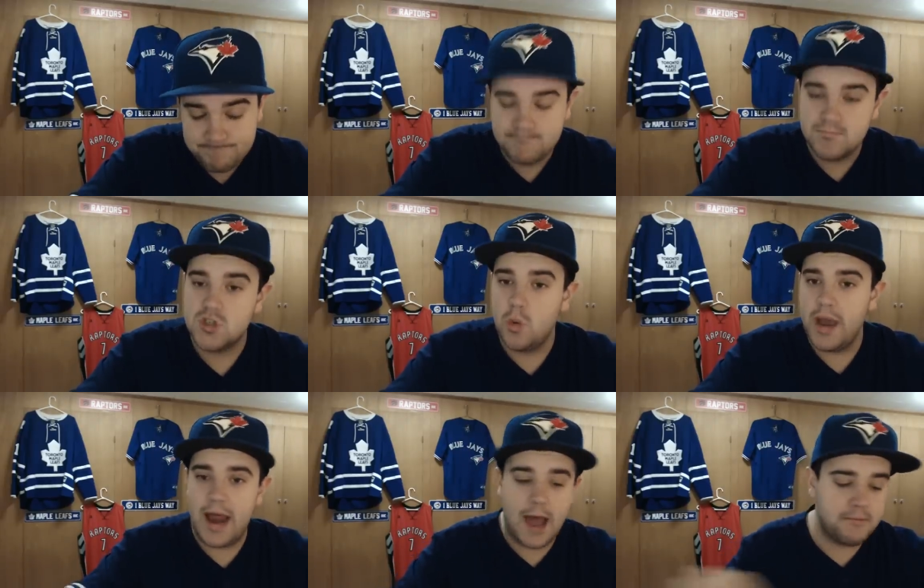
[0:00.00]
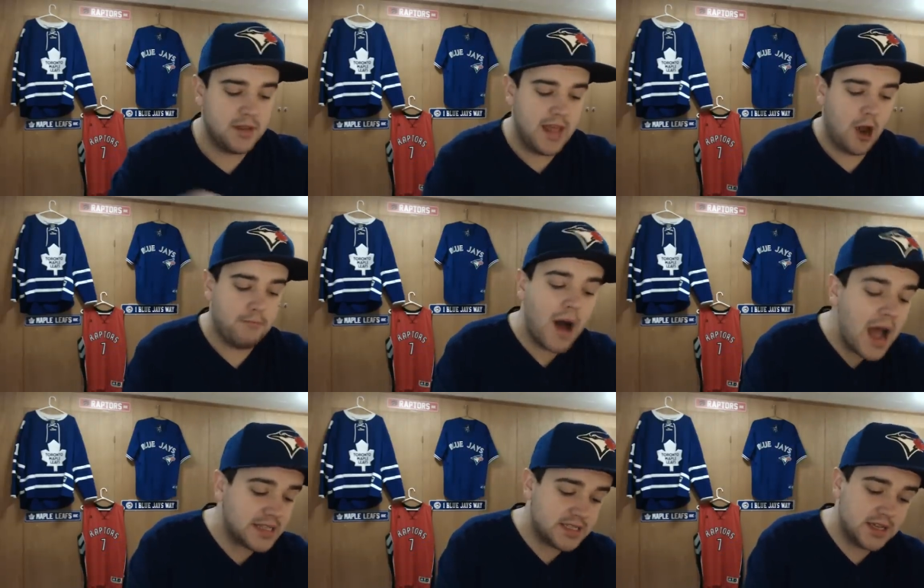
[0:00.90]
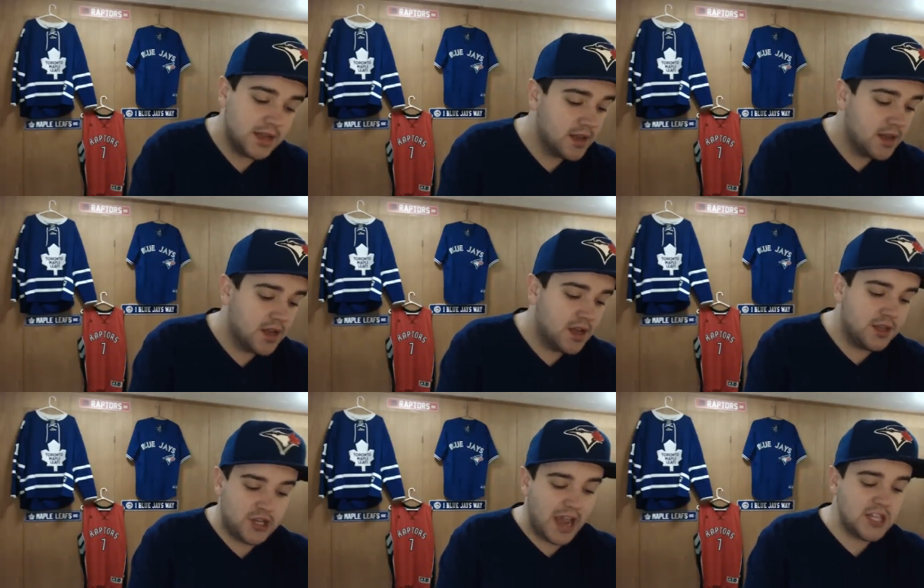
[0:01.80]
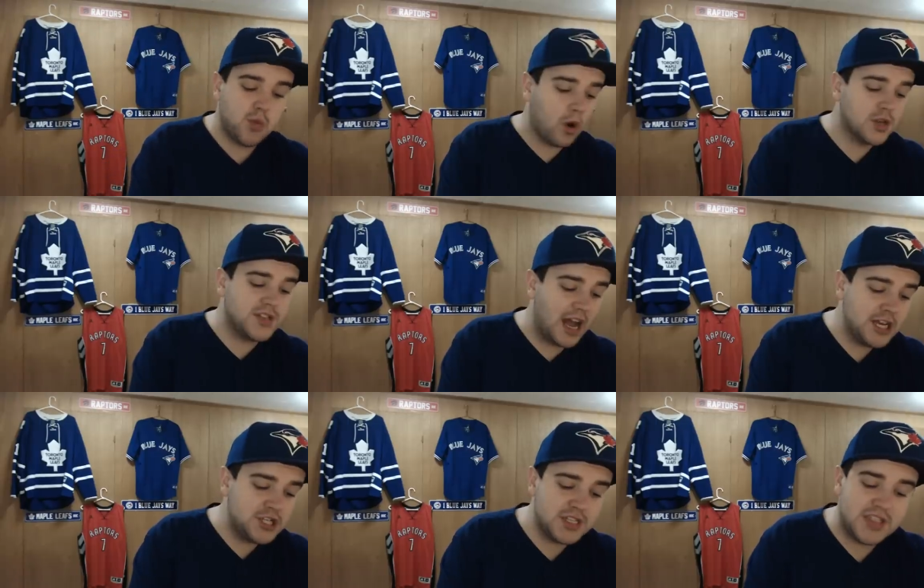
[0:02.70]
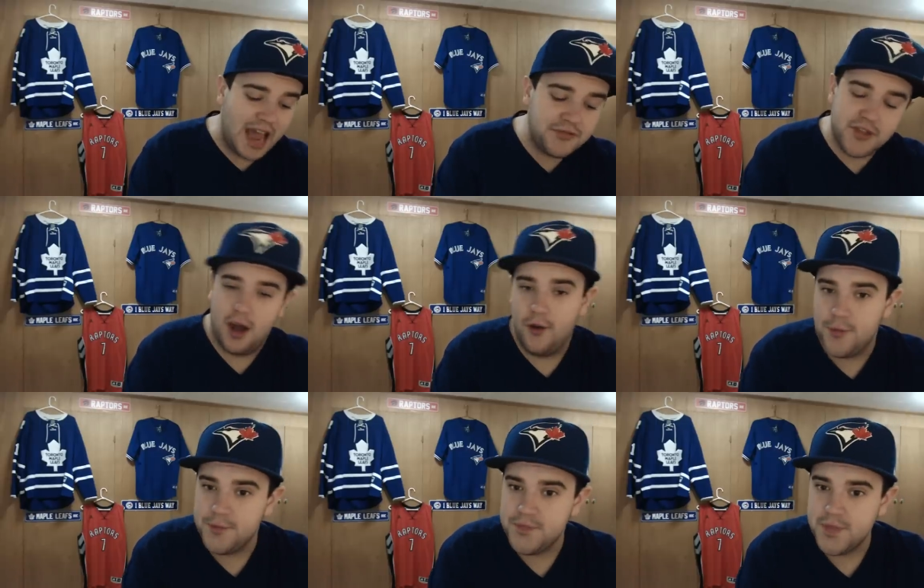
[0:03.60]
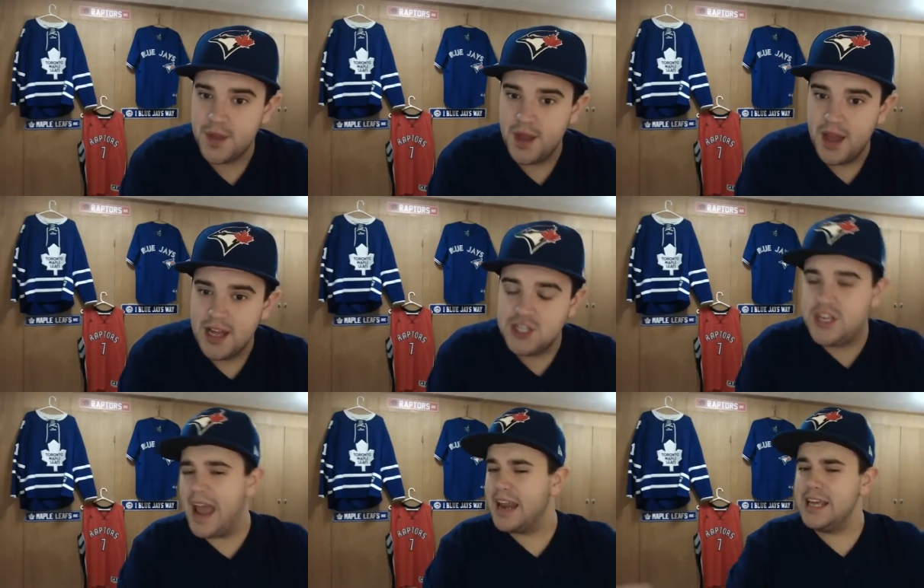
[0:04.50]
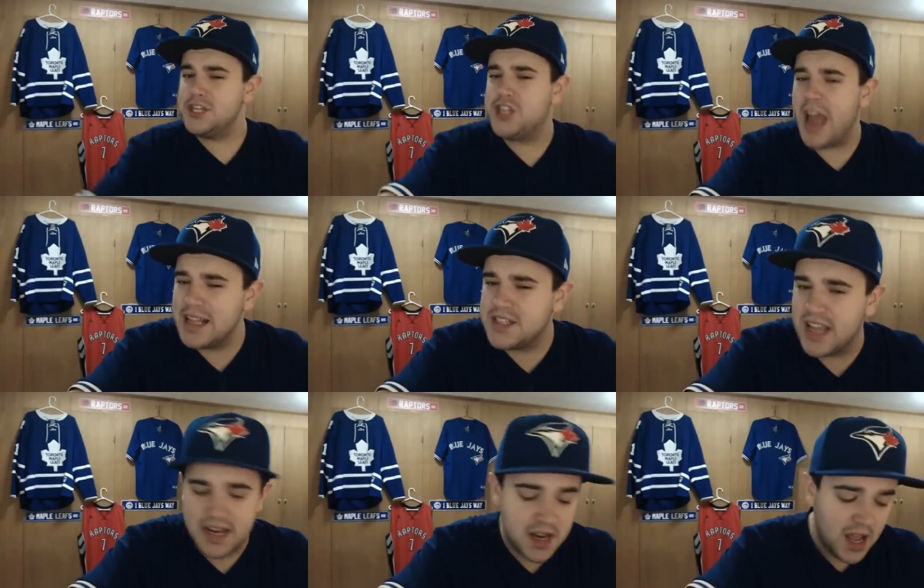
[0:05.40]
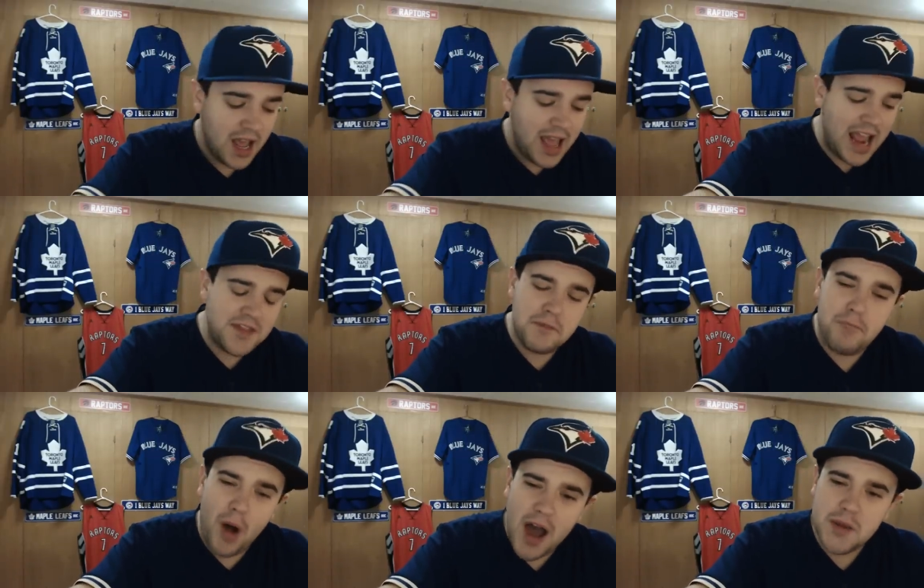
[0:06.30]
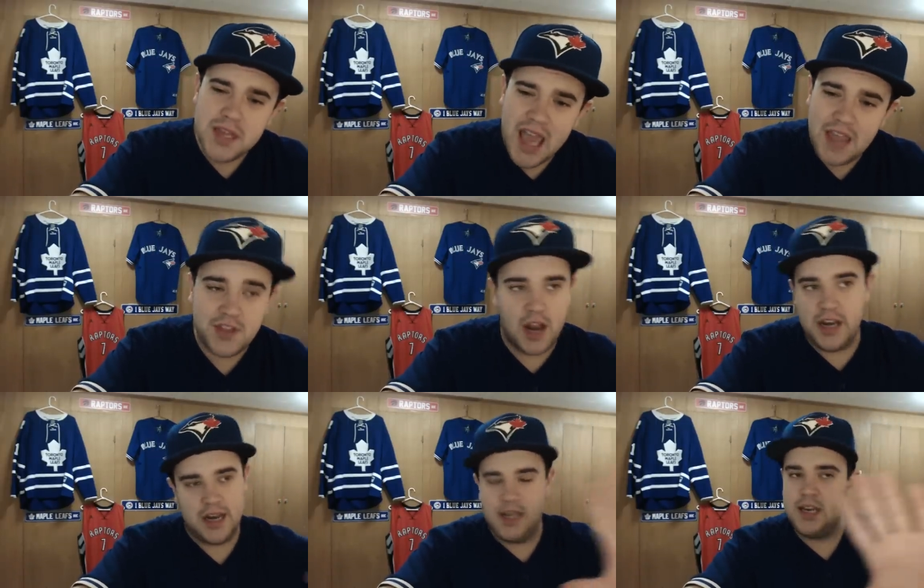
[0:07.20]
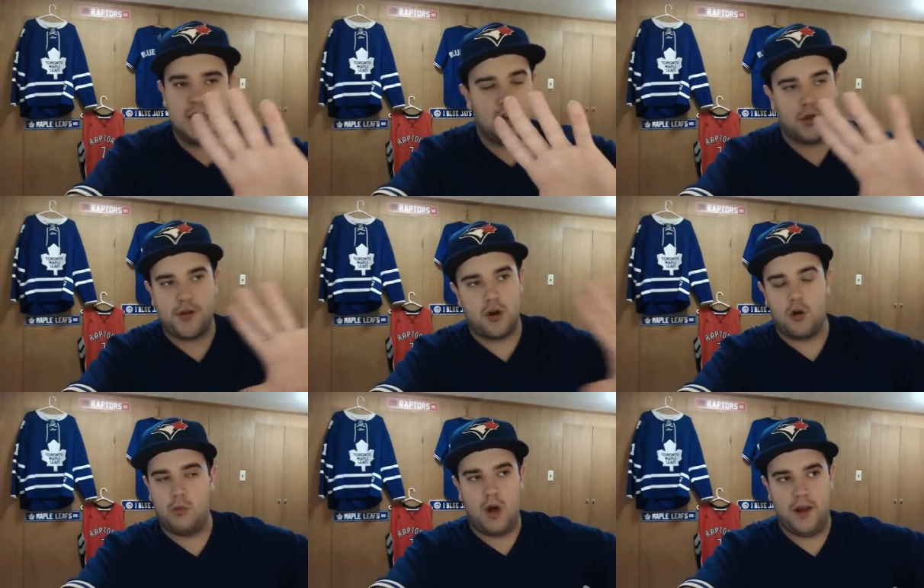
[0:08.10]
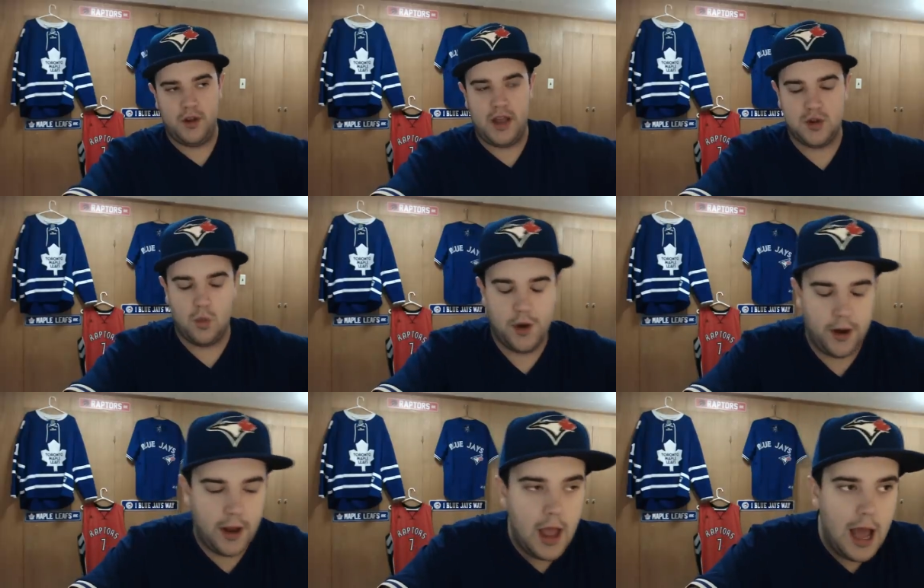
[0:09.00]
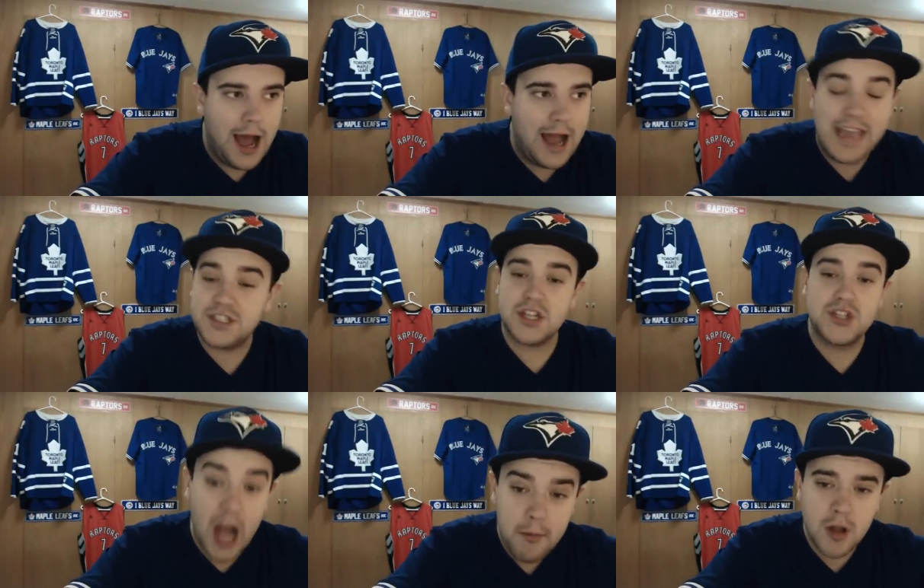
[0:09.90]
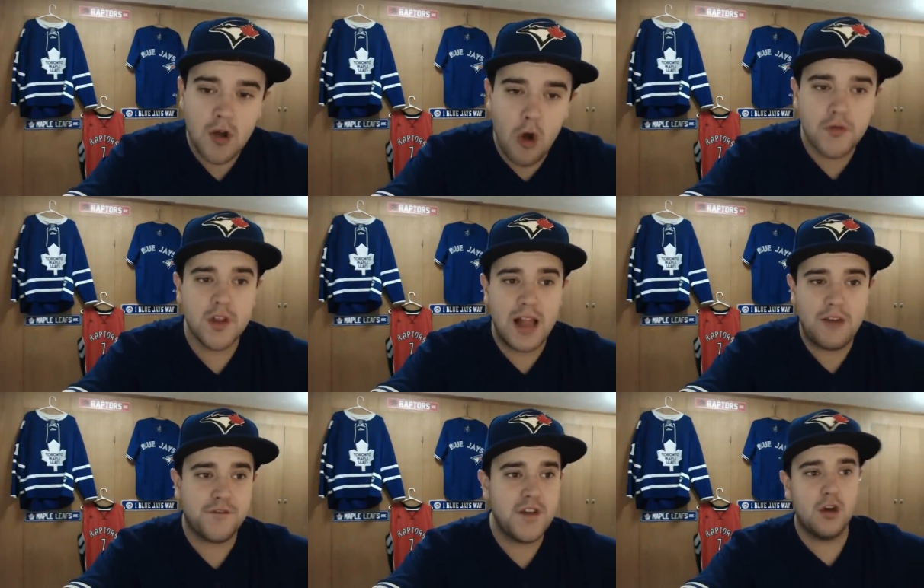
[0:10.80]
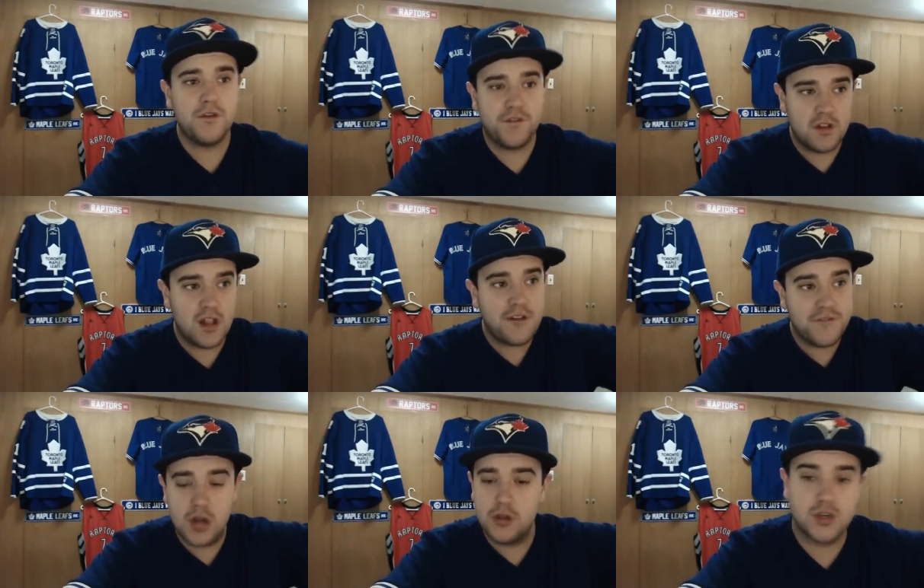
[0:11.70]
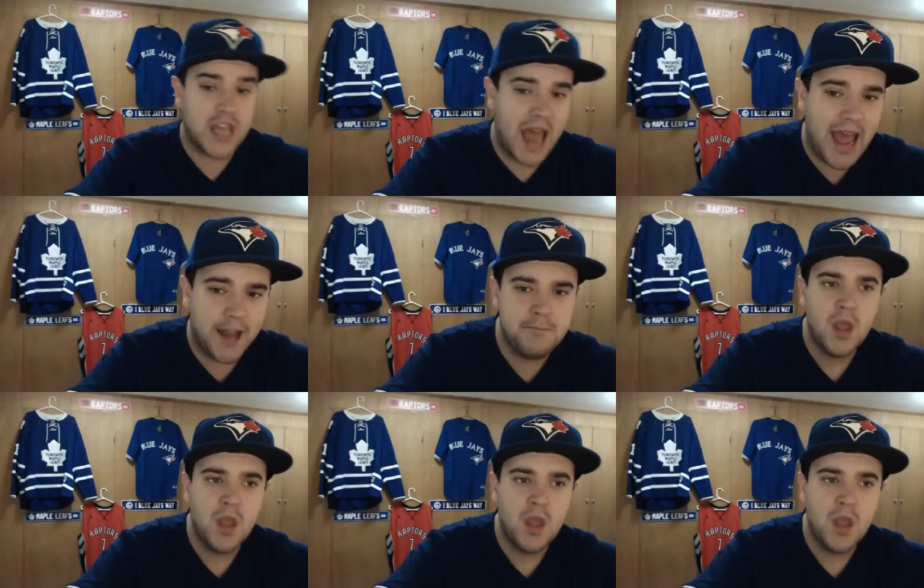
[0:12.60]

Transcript: It's the way it happened there. But the Jays weren't done just yet, though. Danny Jansen in the bottom of the eighth, he didn't, he didn't hit a third home run, if you guys are wondering. Uh, he hits a double over the left field left fielder's head.